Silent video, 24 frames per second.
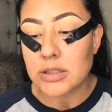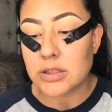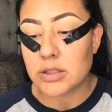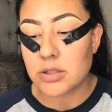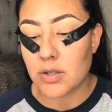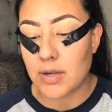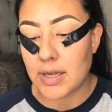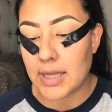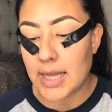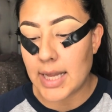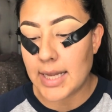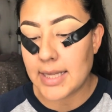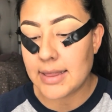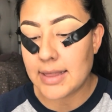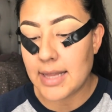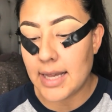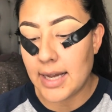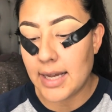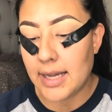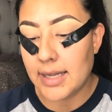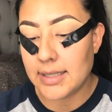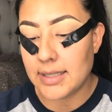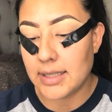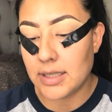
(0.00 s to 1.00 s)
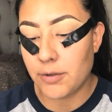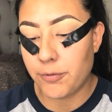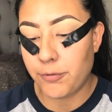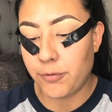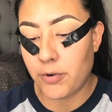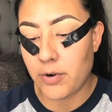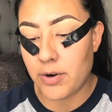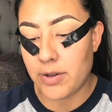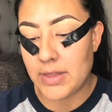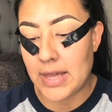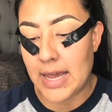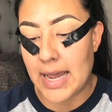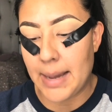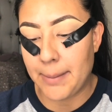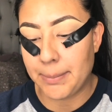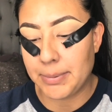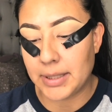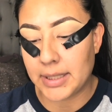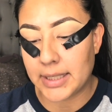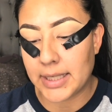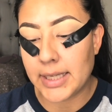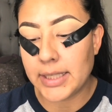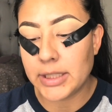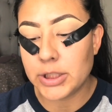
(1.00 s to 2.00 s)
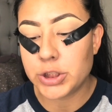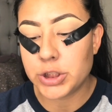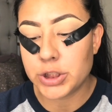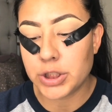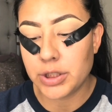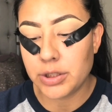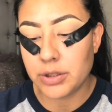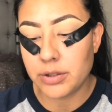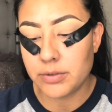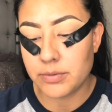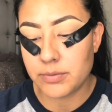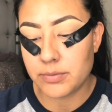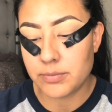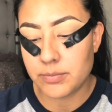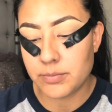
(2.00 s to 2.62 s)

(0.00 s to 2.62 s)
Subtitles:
so I like that for the application.